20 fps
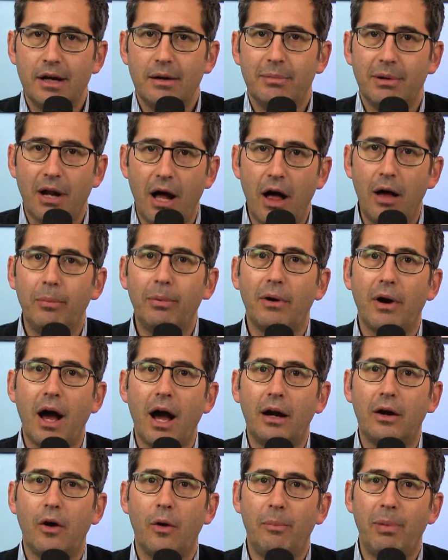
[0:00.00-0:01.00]
but all
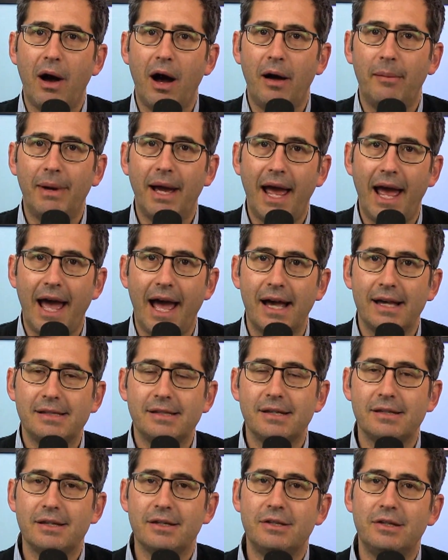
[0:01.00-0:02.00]
Barack Obama
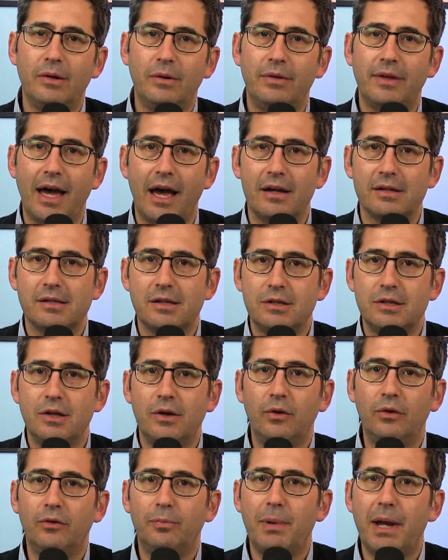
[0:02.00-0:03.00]
has is a
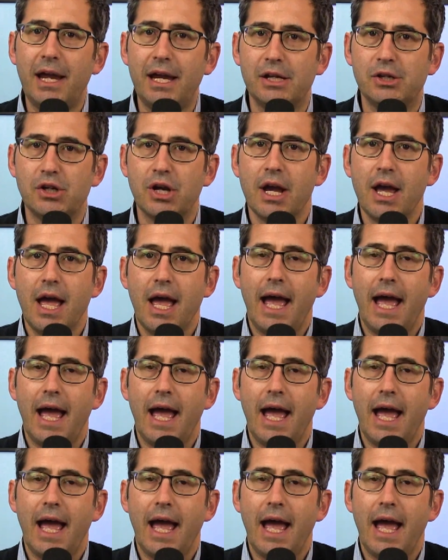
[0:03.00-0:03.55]
2002 speech.